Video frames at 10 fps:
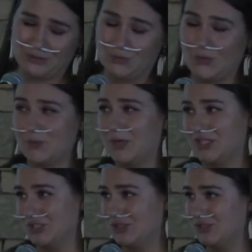her bone
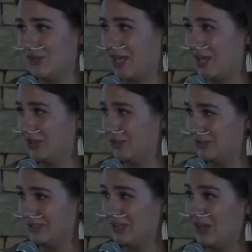puncher so that I
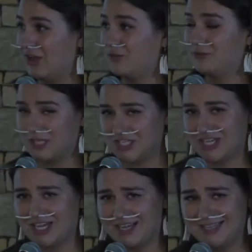could flesh
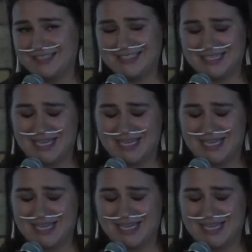a hide.